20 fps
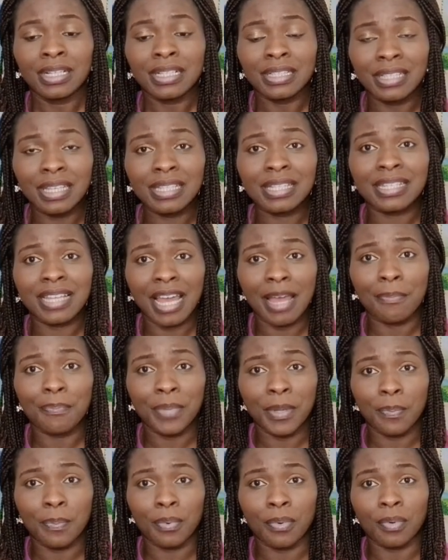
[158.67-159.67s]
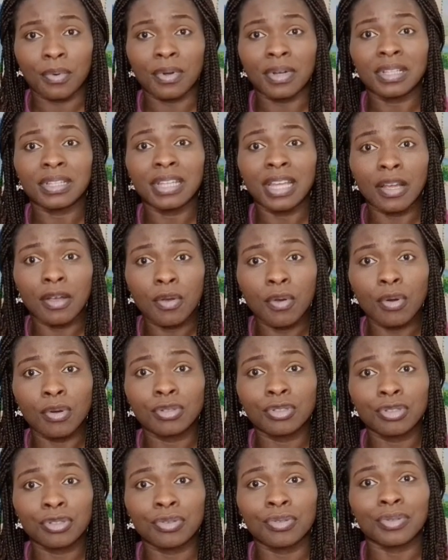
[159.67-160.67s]
This kind of people, they
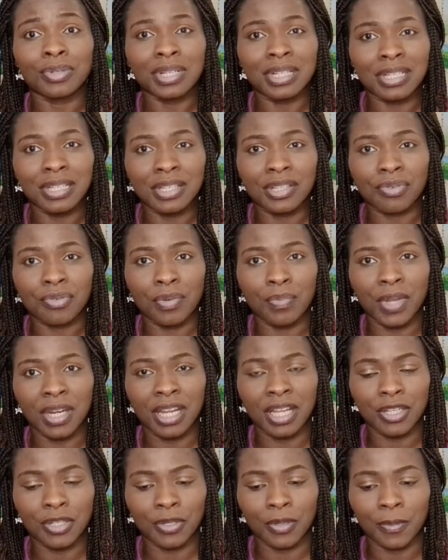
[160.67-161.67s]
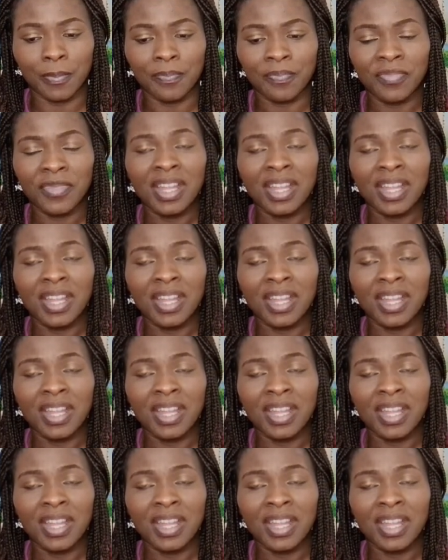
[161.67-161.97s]
go through discrimination.